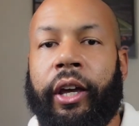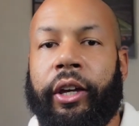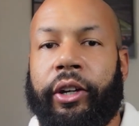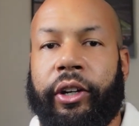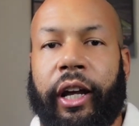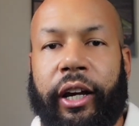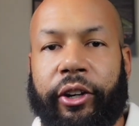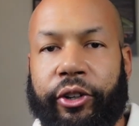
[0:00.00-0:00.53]

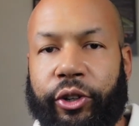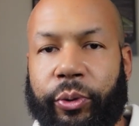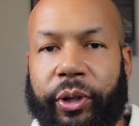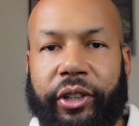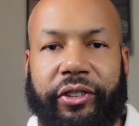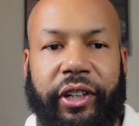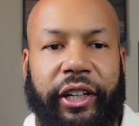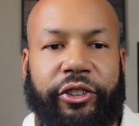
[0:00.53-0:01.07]
You're not going to do what
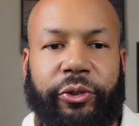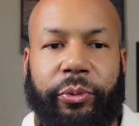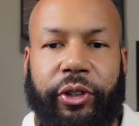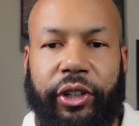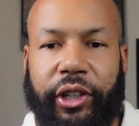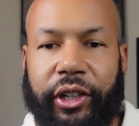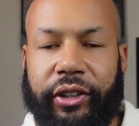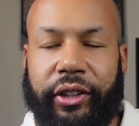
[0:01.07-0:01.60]
it takes to
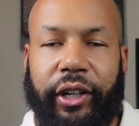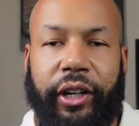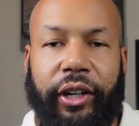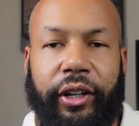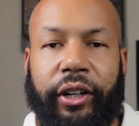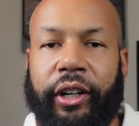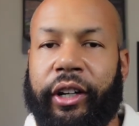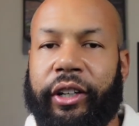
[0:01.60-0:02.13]
really get
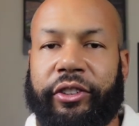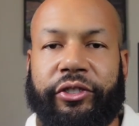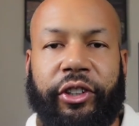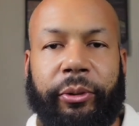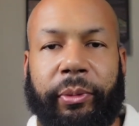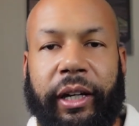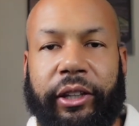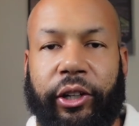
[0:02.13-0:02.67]
there. It
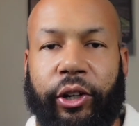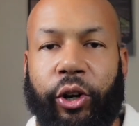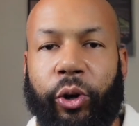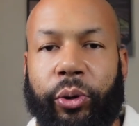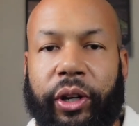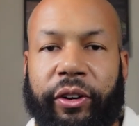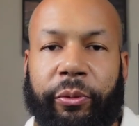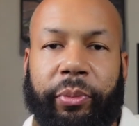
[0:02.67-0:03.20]
seems like the goal
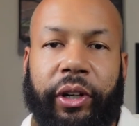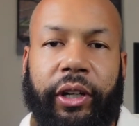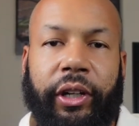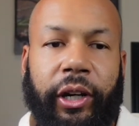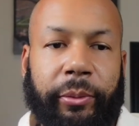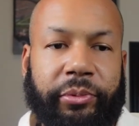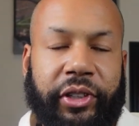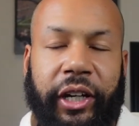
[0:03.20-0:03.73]
will never
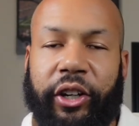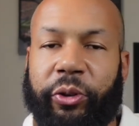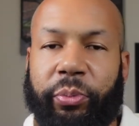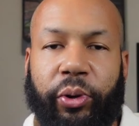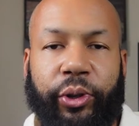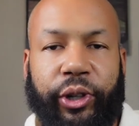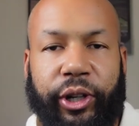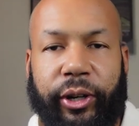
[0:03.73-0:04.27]
be
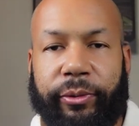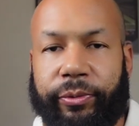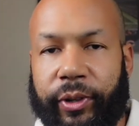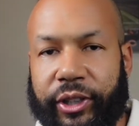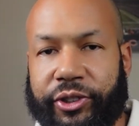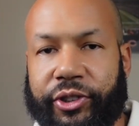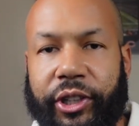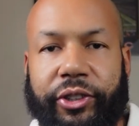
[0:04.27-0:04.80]
obtainable. You're going to
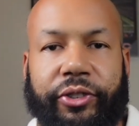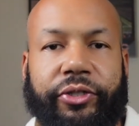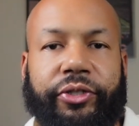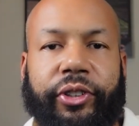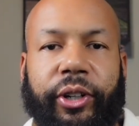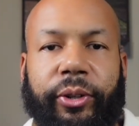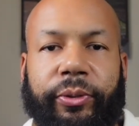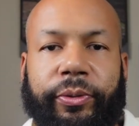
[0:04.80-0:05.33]
frustrate
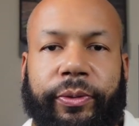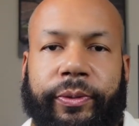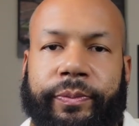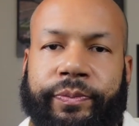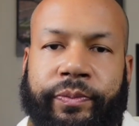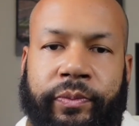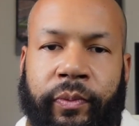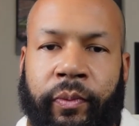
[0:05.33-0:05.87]

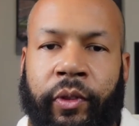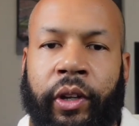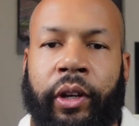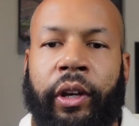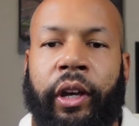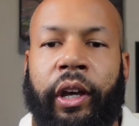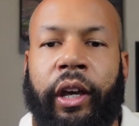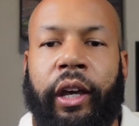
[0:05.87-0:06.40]
yourself,
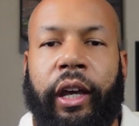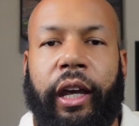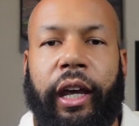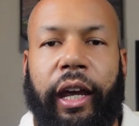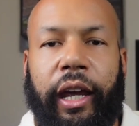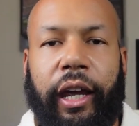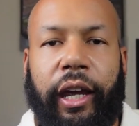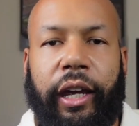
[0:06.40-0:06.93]

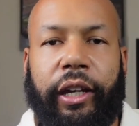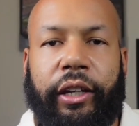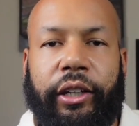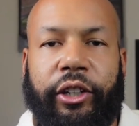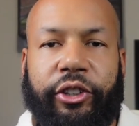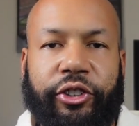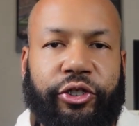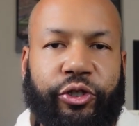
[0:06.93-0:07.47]
and
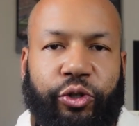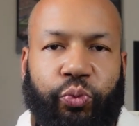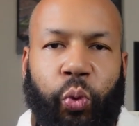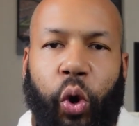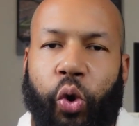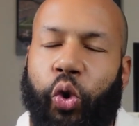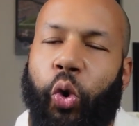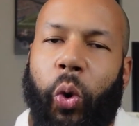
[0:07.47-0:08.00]
you just
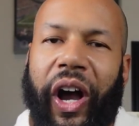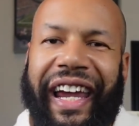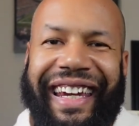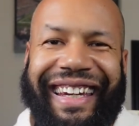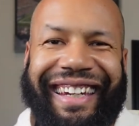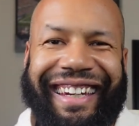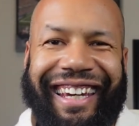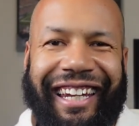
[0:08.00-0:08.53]
won't
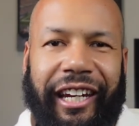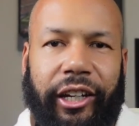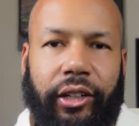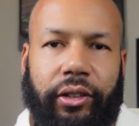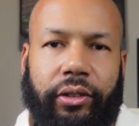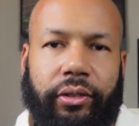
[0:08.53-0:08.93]
quite get it.